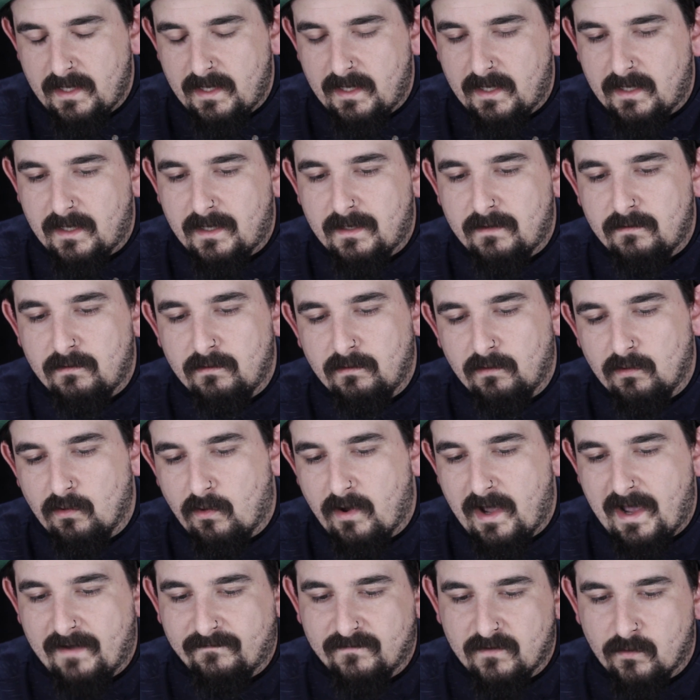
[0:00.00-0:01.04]
and
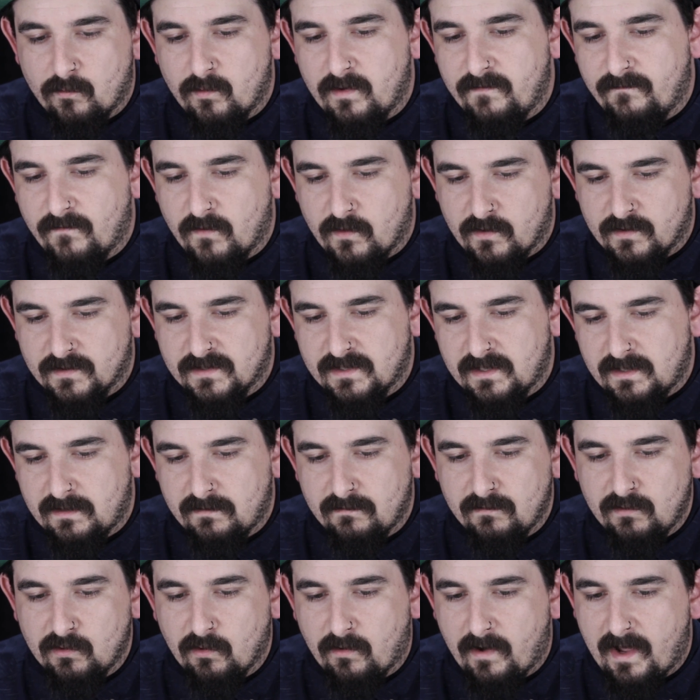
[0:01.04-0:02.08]
you'll have to reverse
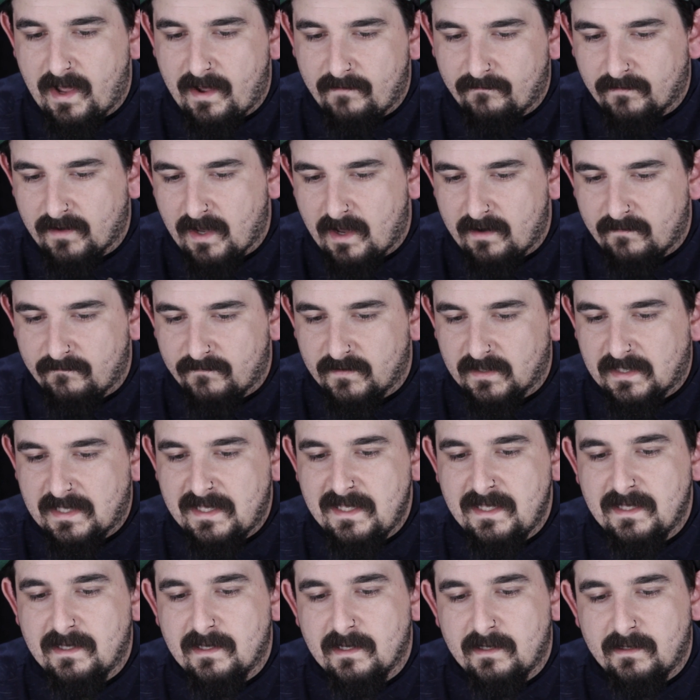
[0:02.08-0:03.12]
and you'll have kind of a
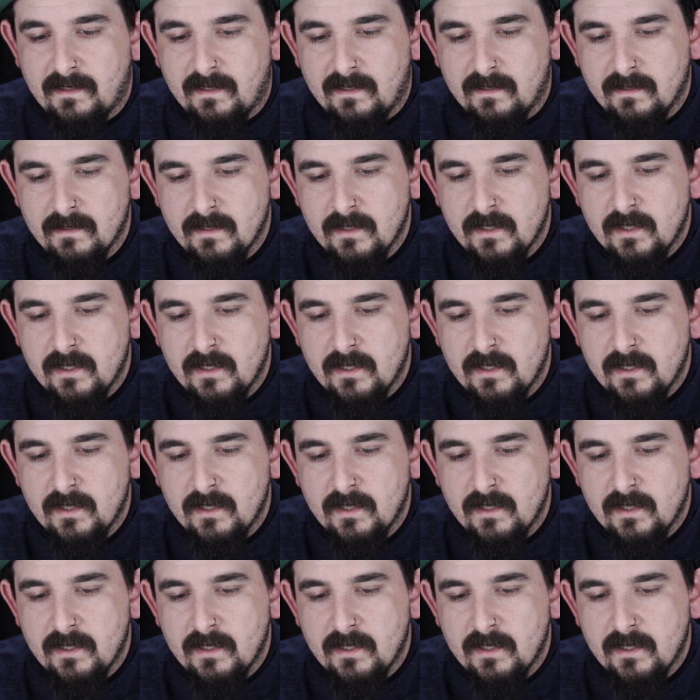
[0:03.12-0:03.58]
kink in it.